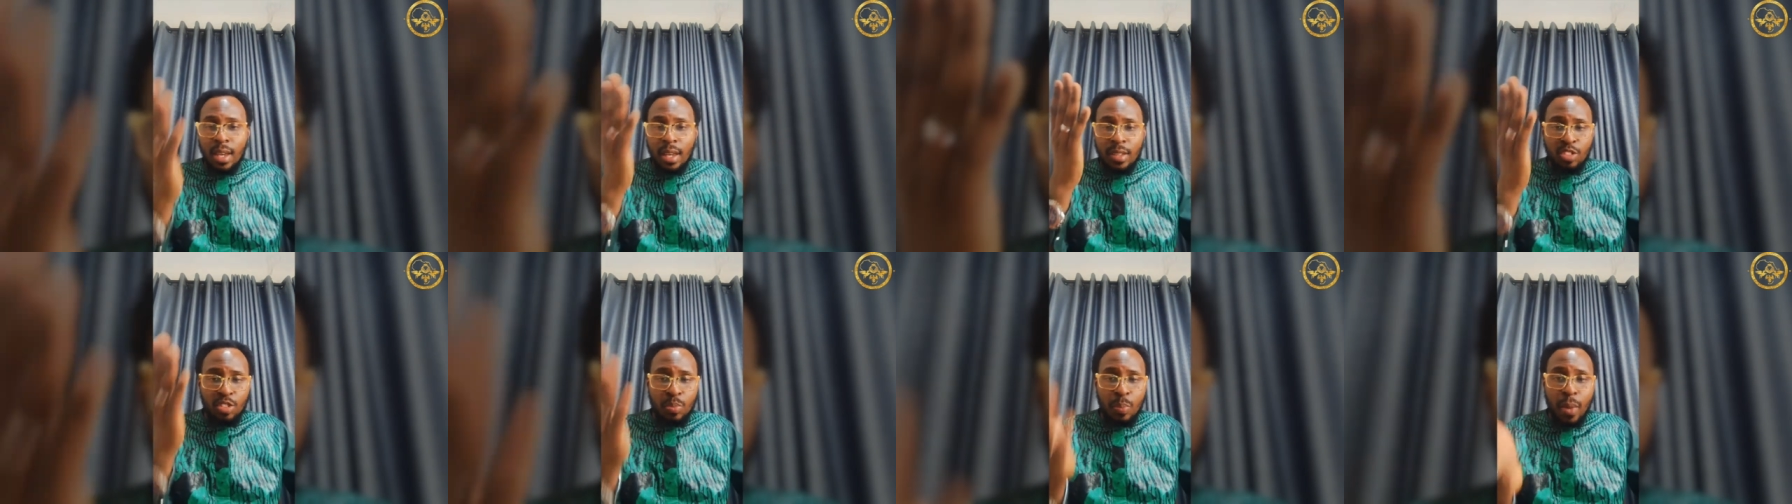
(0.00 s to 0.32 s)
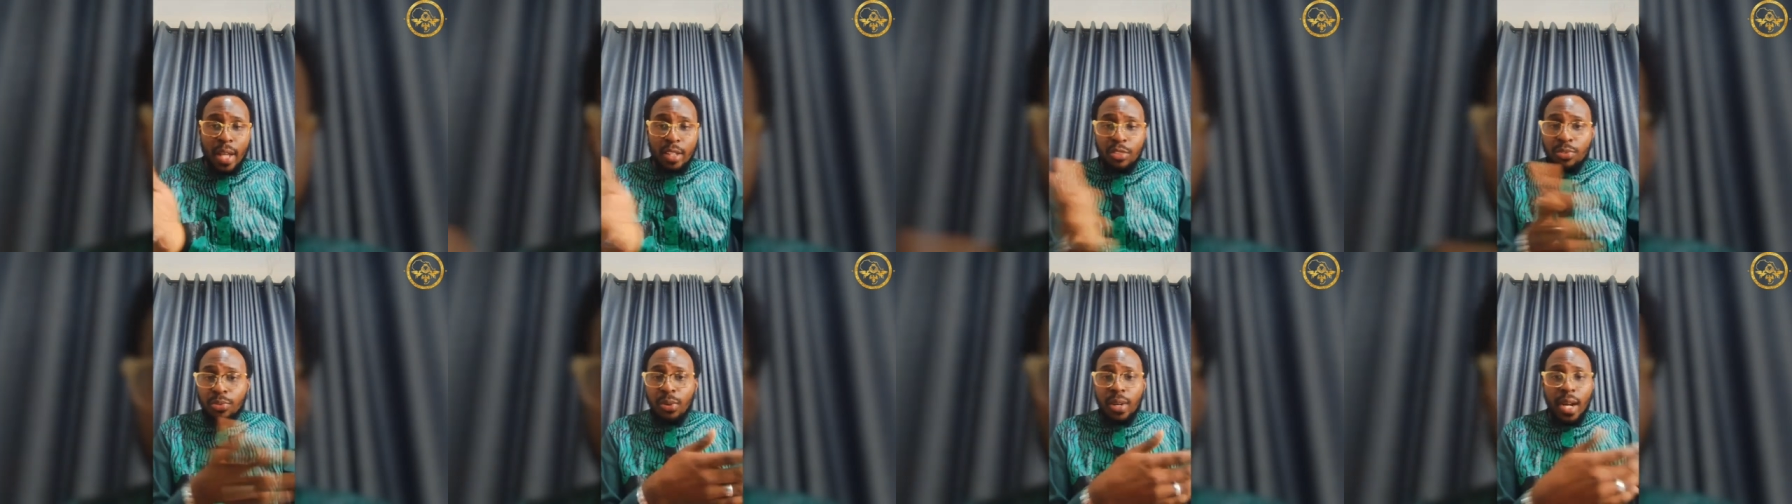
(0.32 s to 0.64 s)

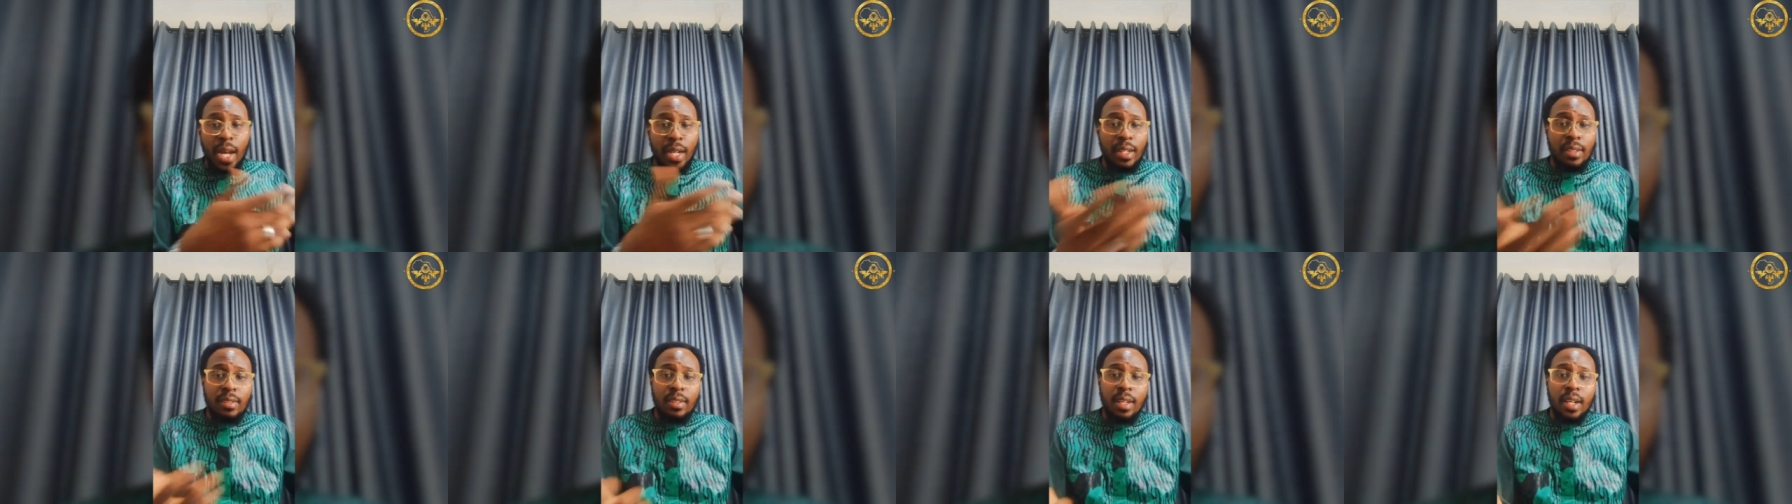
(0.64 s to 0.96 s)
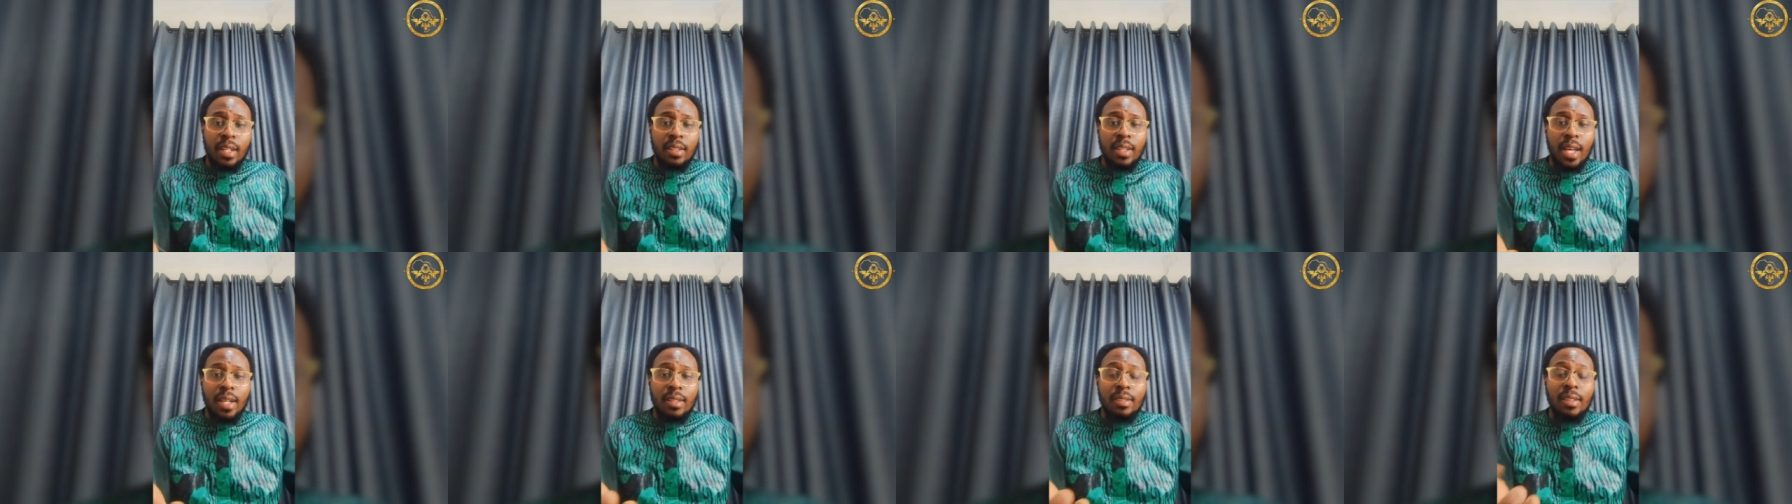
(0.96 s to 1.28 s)
Smartphone and
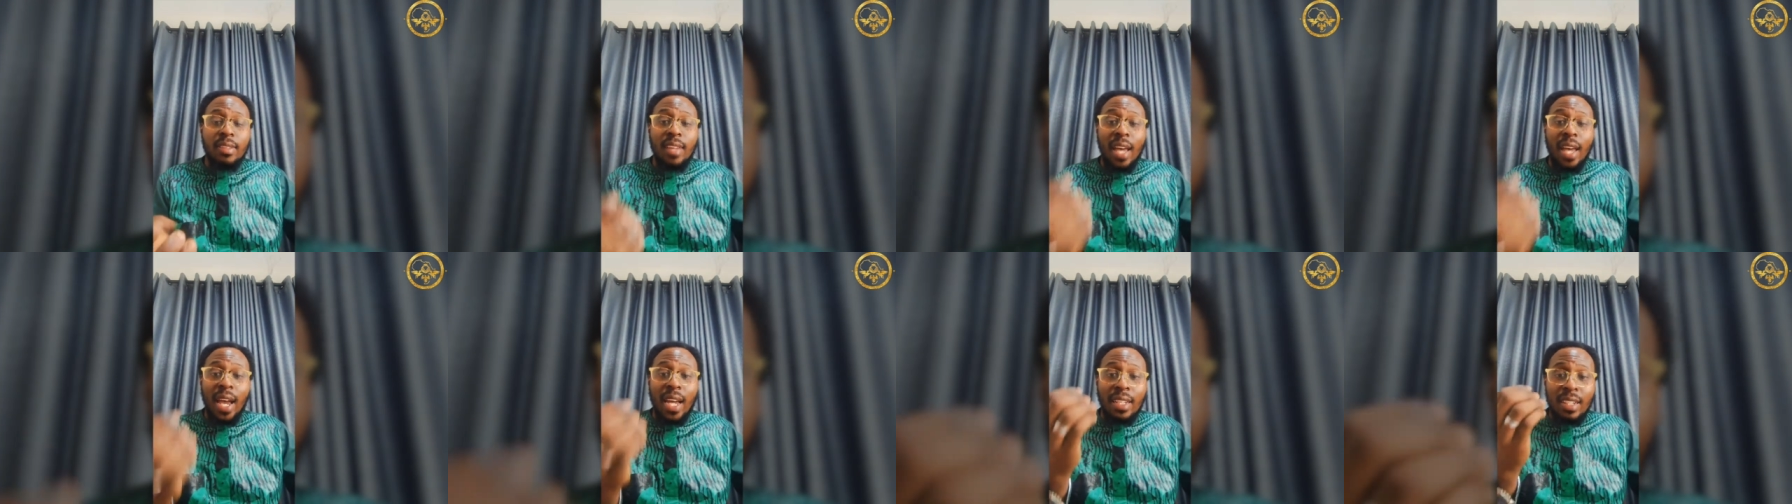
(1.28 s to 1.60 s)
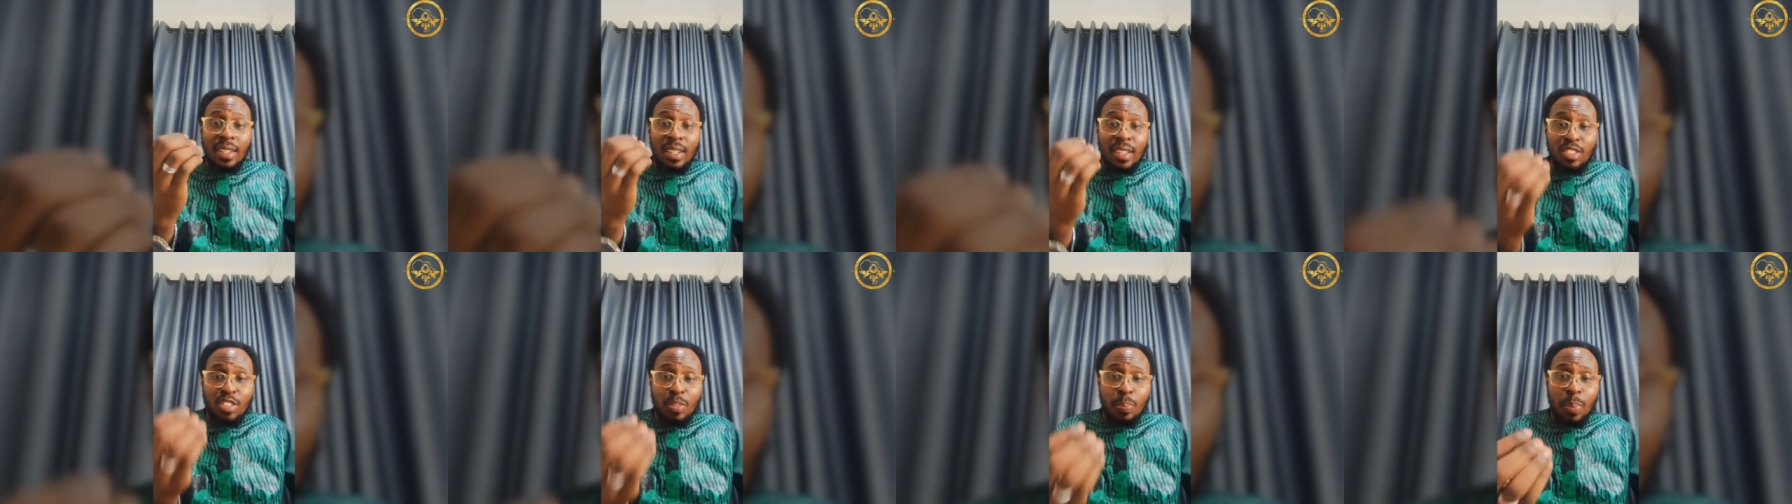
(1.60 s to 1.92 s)
internet access. I
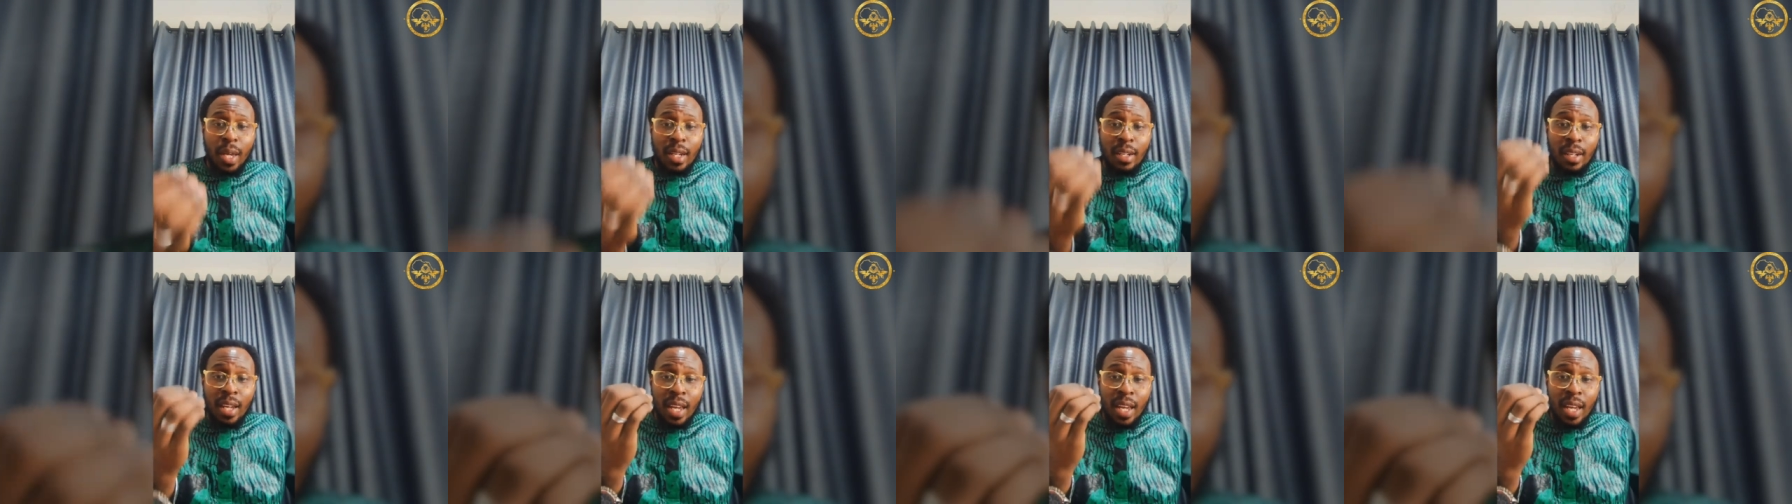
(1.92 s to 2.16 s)
didn't spend